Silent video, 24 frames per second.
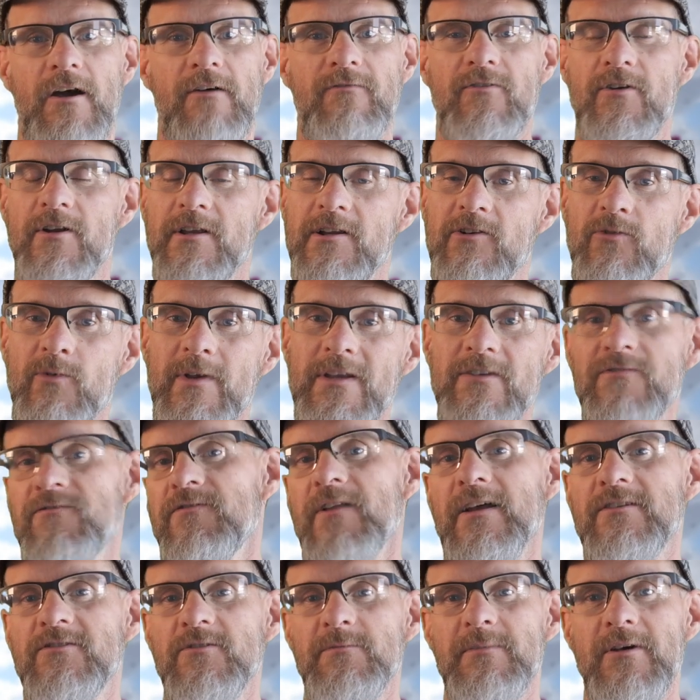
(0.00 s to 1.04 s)
for increased
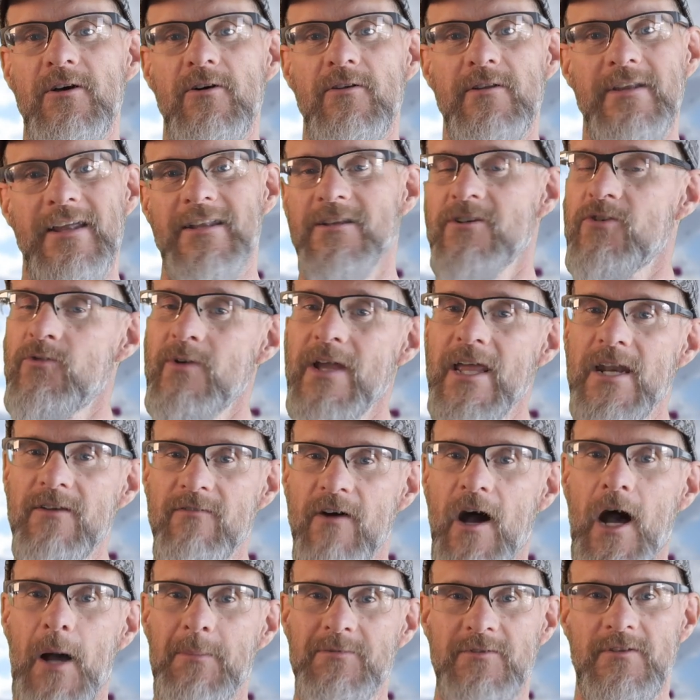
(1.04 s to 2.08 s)
flexibility and creative
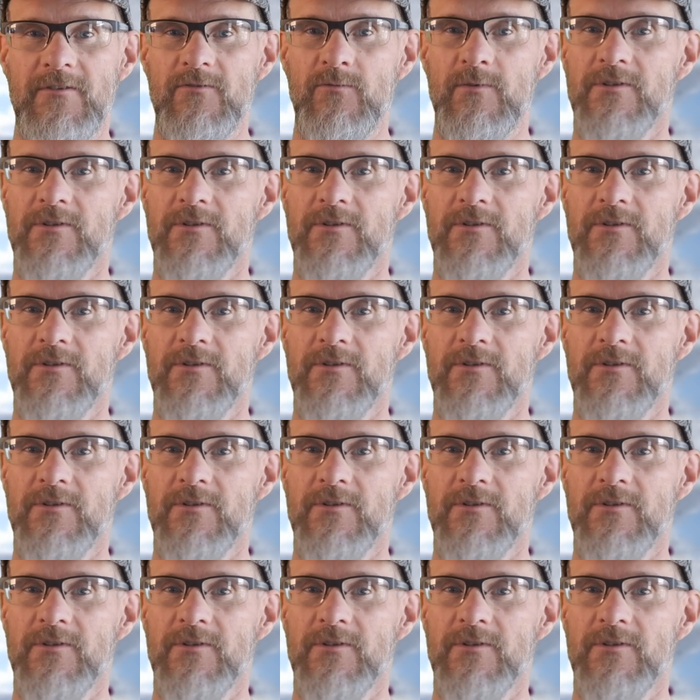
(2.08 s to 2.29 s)
options